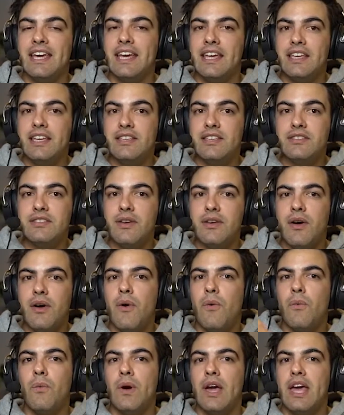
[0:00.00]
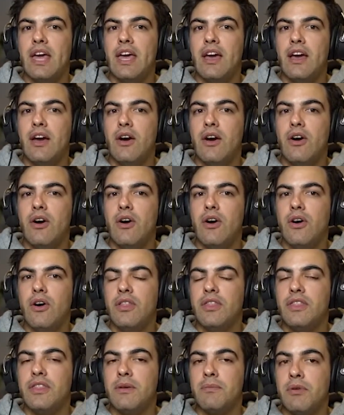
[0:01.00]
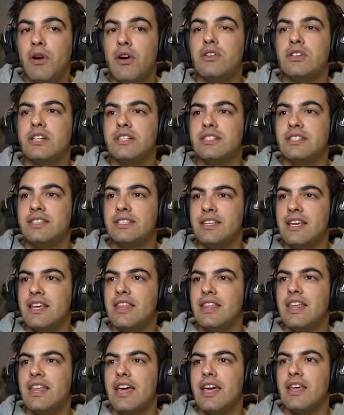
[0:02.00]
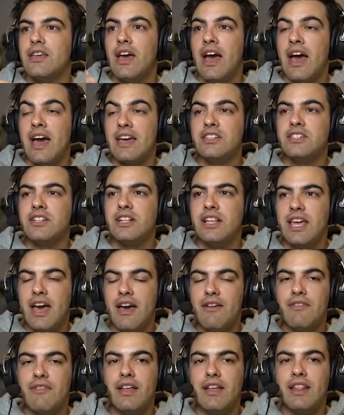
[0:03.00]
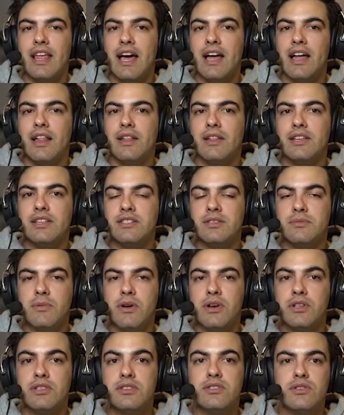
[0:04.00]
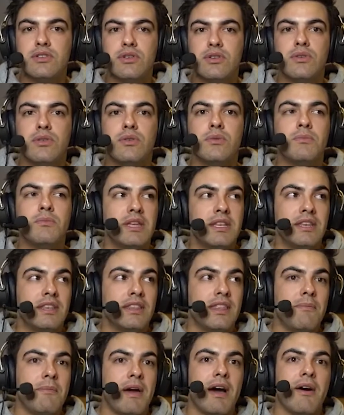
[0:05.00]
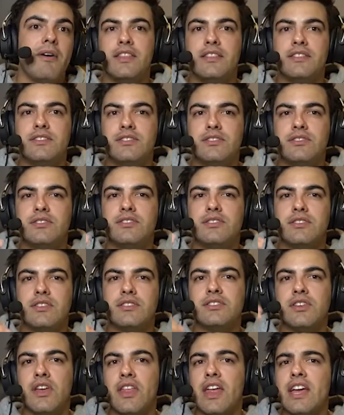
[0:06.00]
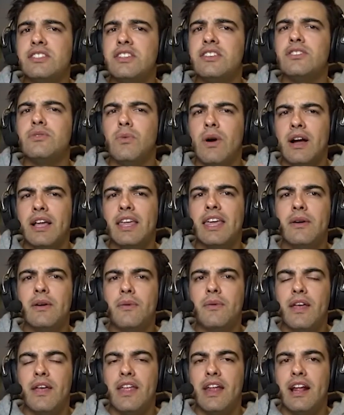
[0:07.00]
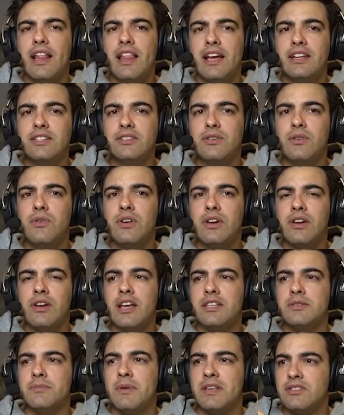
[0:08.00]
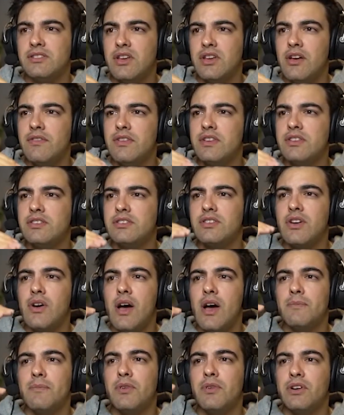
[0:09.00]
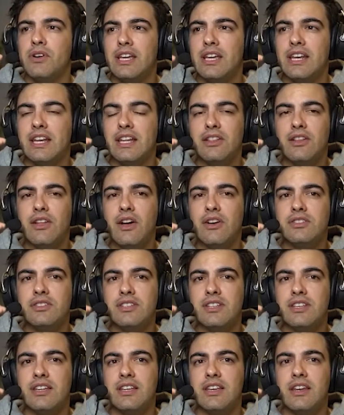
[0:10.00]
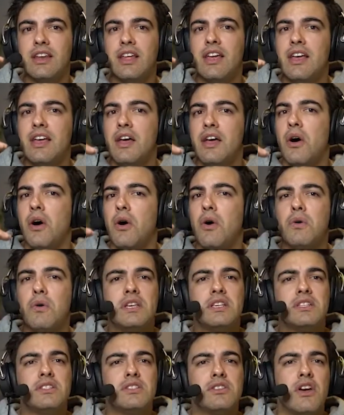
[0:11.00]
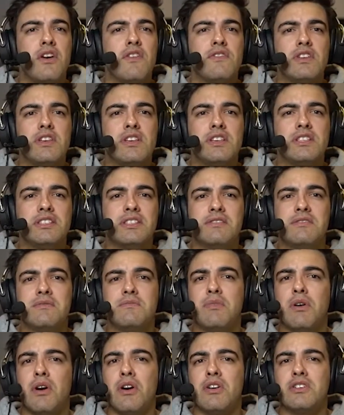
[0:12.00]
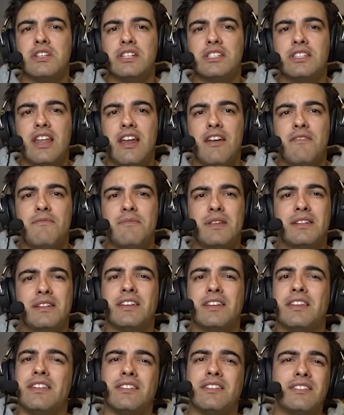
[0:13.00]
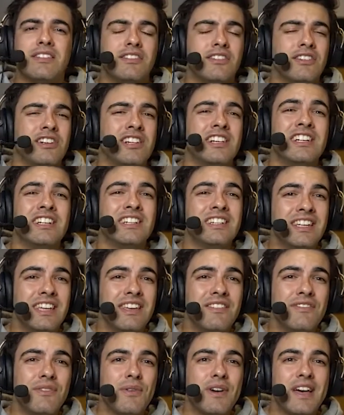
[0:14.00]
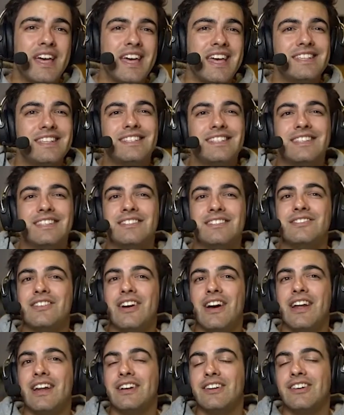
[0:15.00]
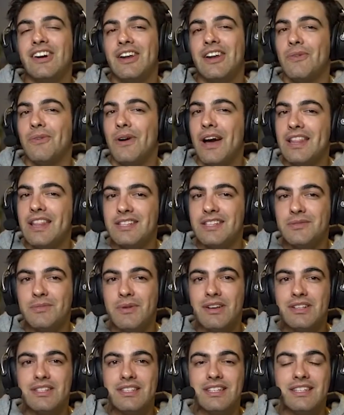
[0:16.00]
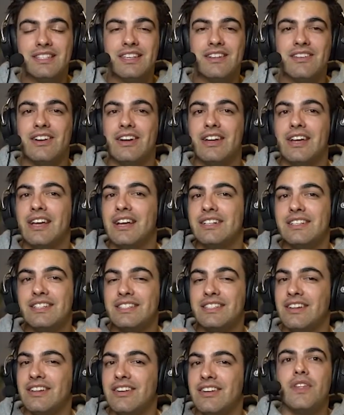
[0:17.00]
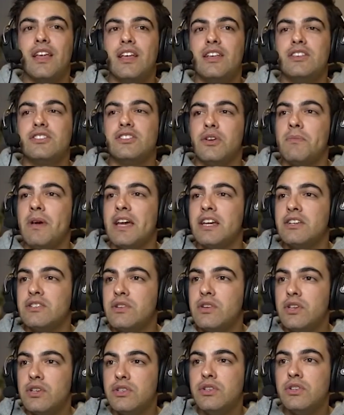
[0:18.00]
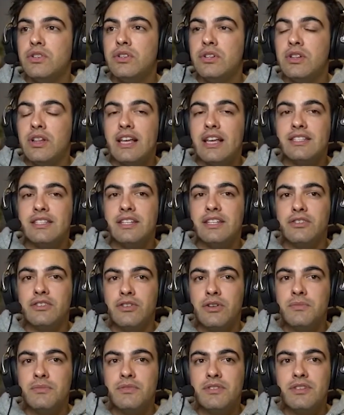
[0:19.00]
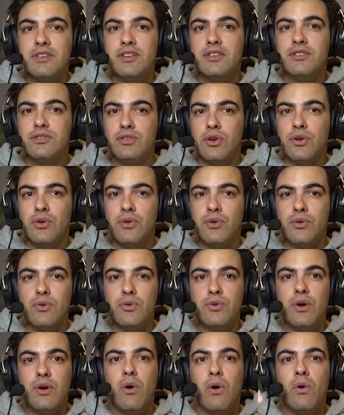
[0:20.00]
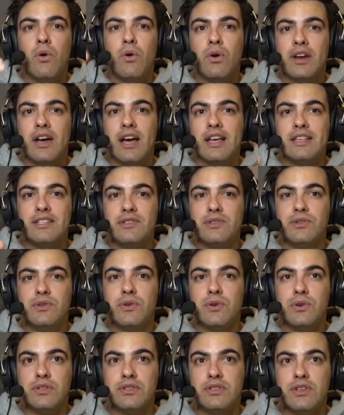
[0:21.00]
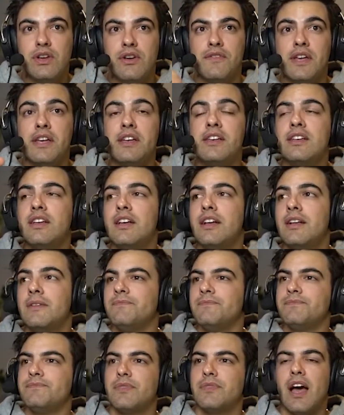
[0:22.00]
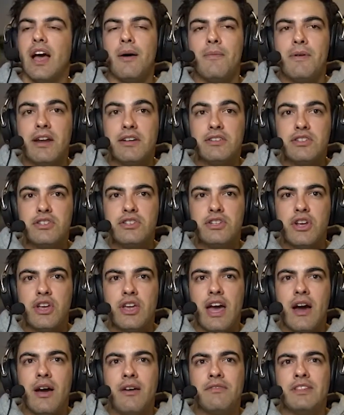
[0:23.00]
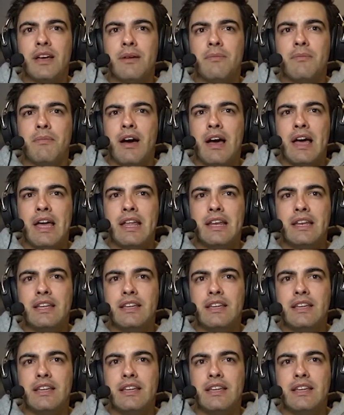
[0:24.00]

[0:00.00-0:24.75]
is where the projects sit that you actually have allow list spots to mint them out. So that's just one key way that I like to organize my servers, so I'm not getting lost in all these servers and projects that I've been getting traded in giveaways and trying to grind whitelist spots, etc, etc. So make sure you're utilizing groups to organize your server. And I'll just show you how I've done mine